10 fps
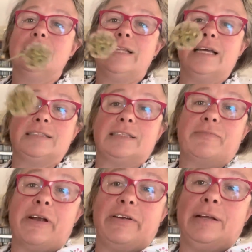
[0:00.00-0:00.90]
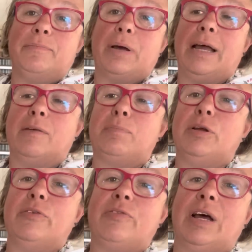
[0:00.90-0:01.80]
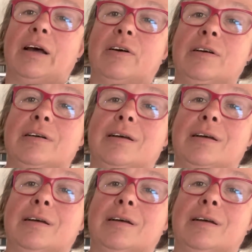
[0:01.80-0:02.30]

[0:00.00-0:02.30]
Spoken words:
There's the very pale blue flower